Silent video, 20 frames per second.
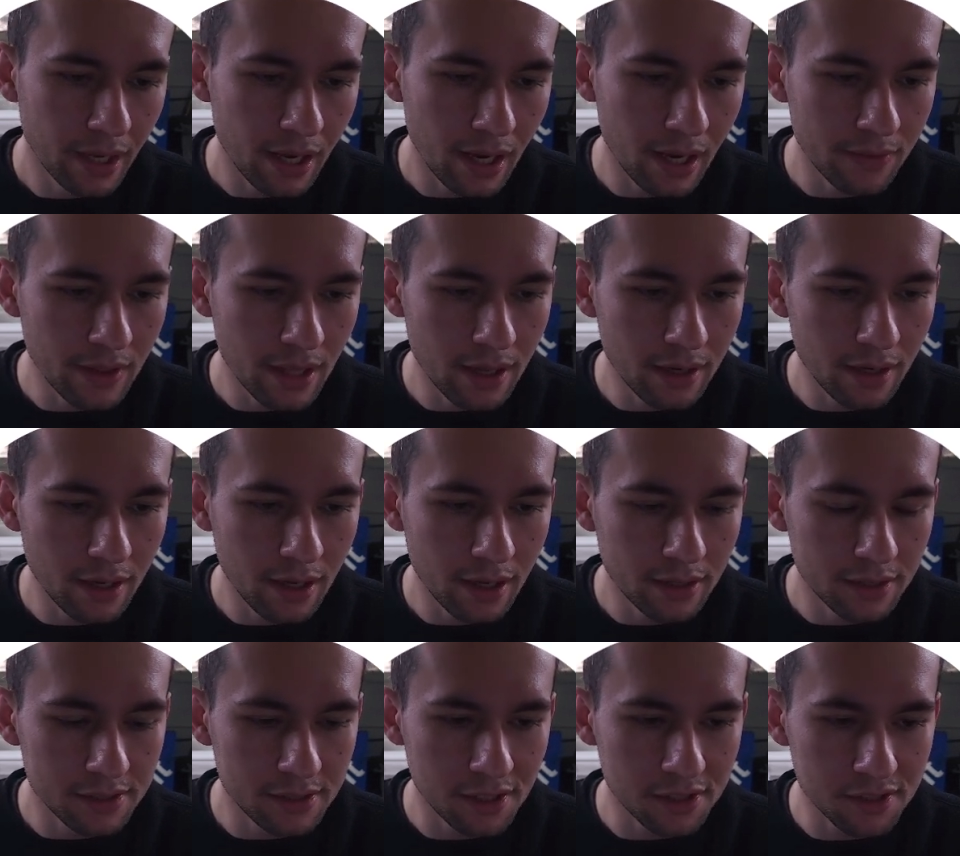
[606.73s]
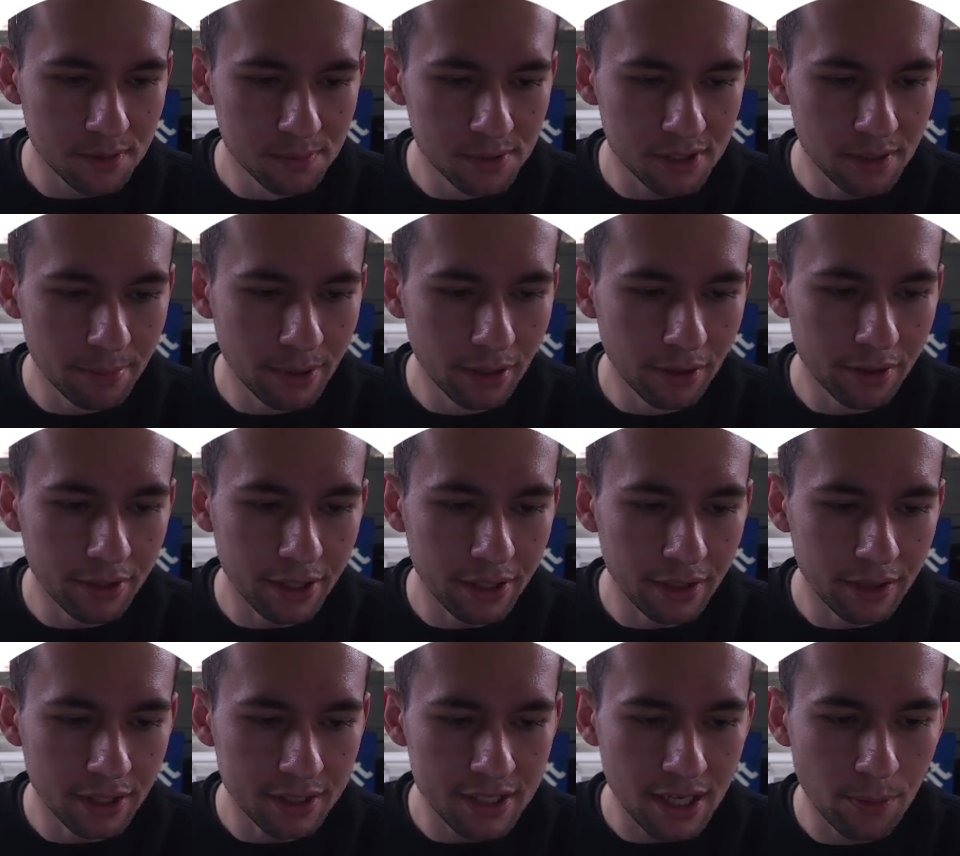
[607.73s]
And then system
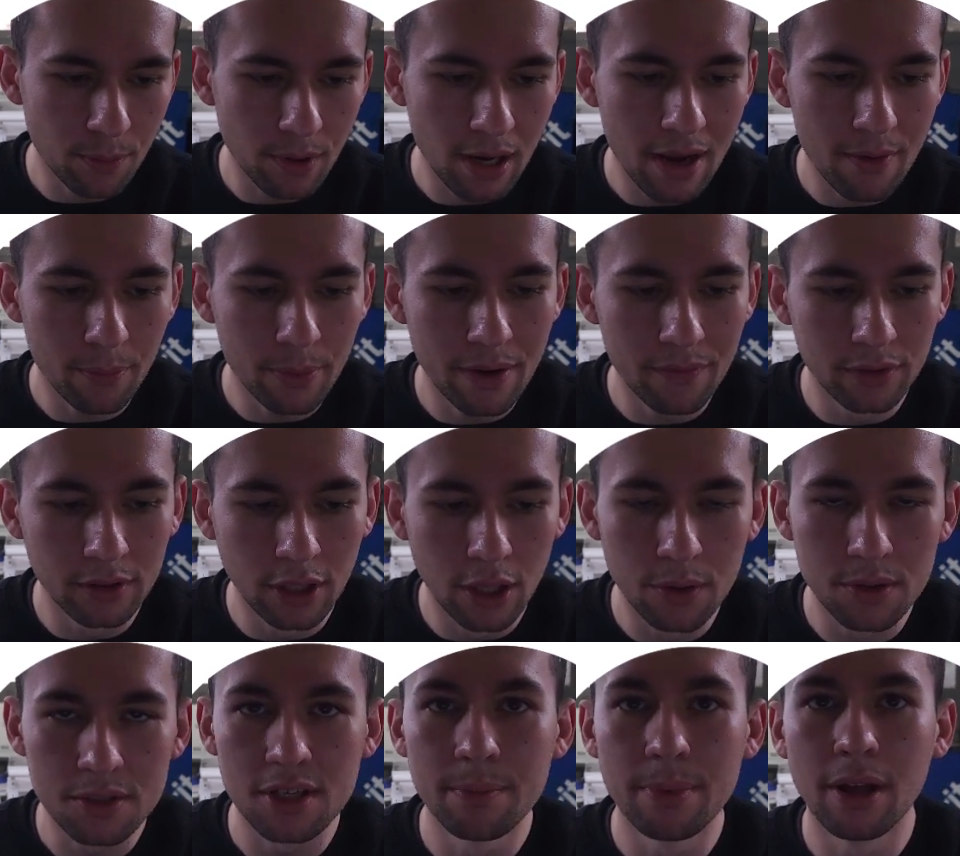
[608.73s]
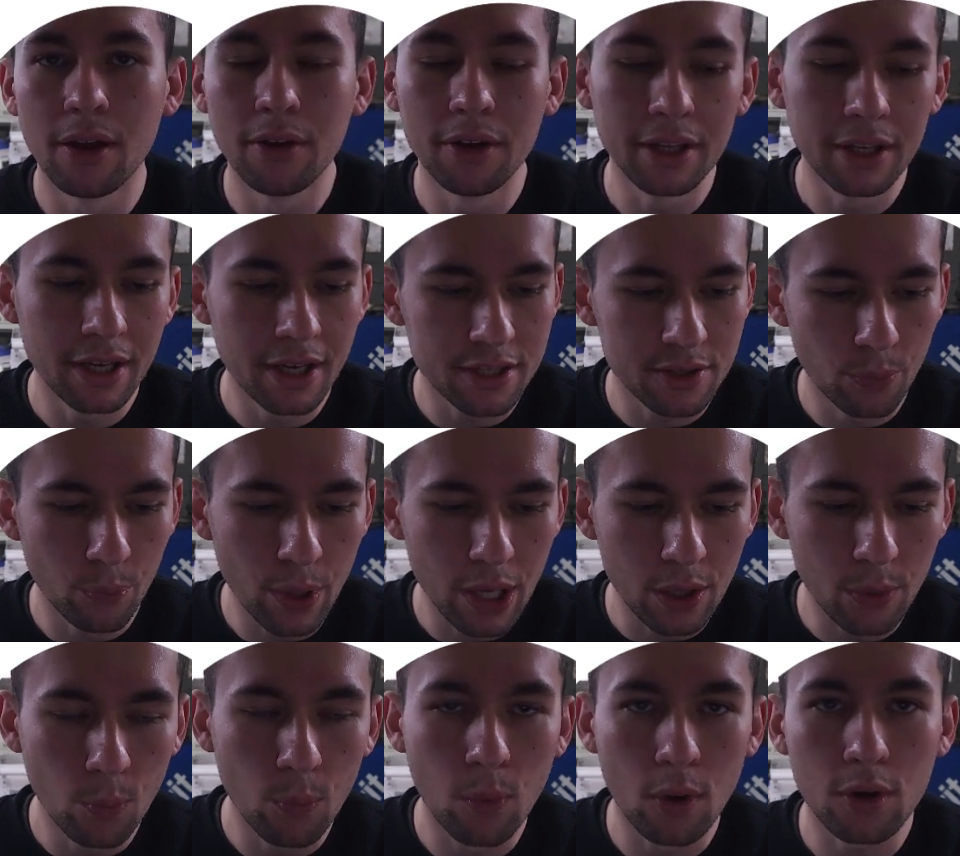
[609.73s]
stability. Let's say we have low stability. It's a
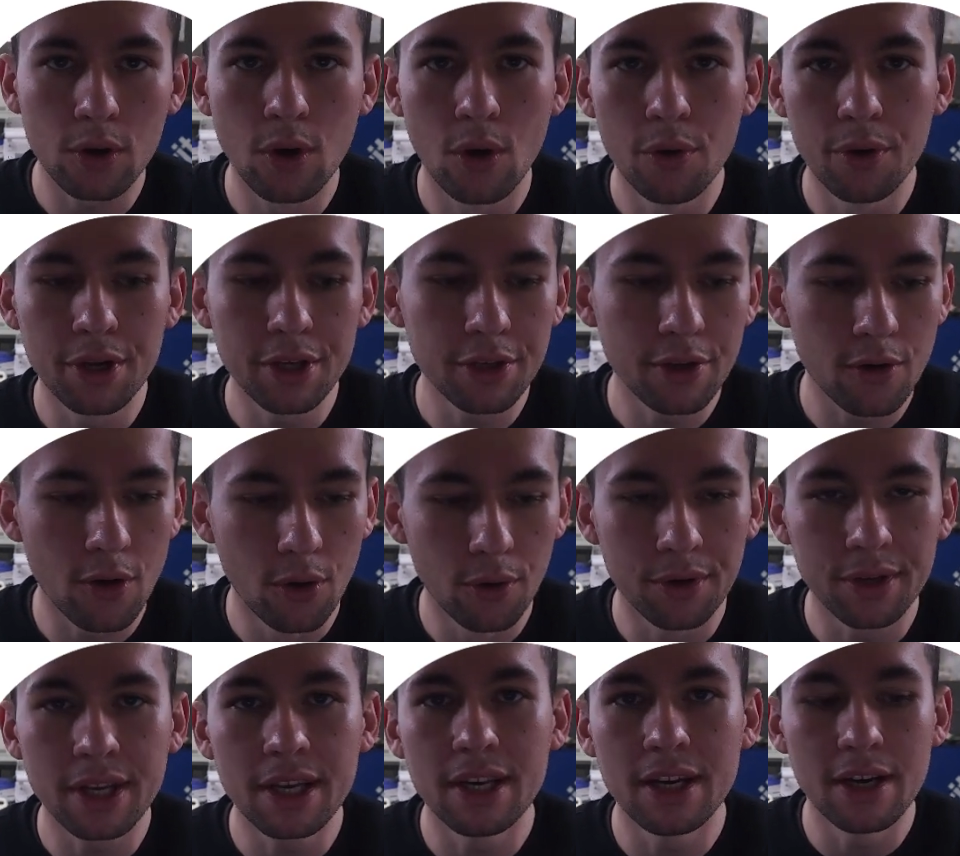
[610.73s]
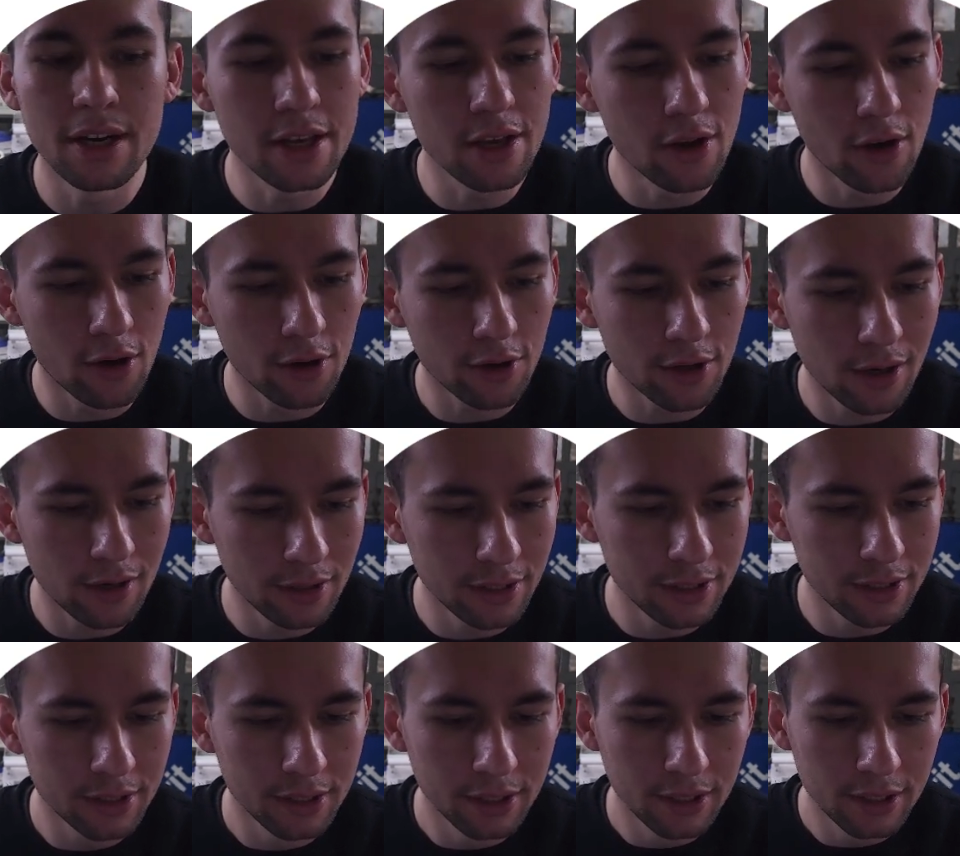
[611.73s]
weak work holding. You're holding it in ER collet.